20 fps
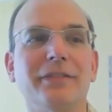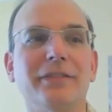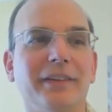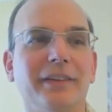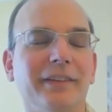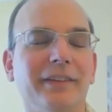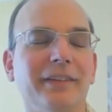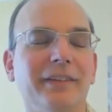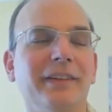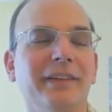
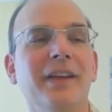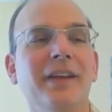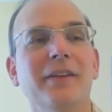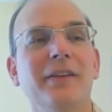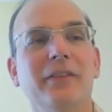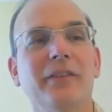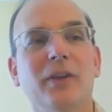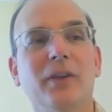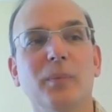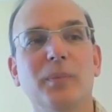And
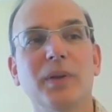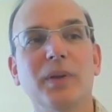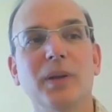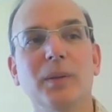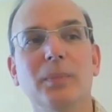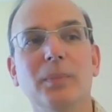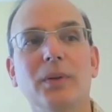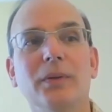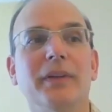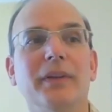some
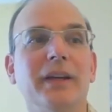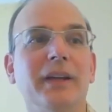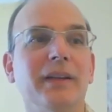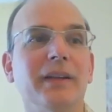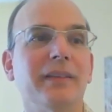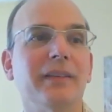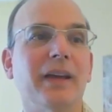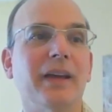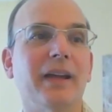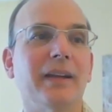people
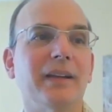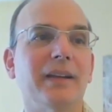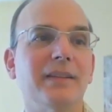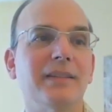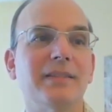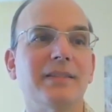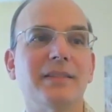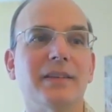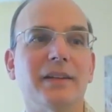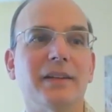think that
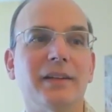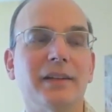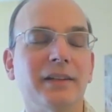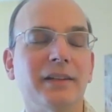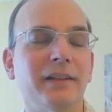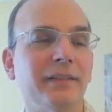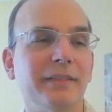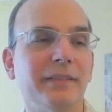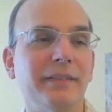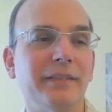it's
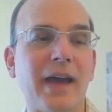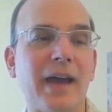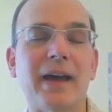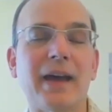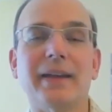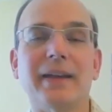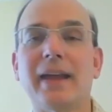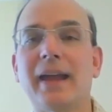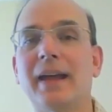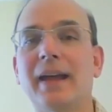uh,
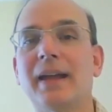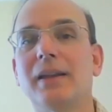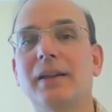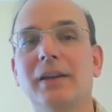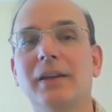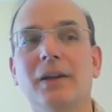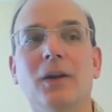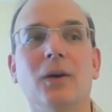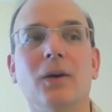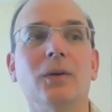that, and,
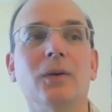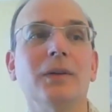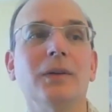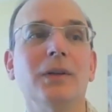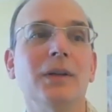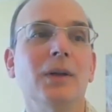you know,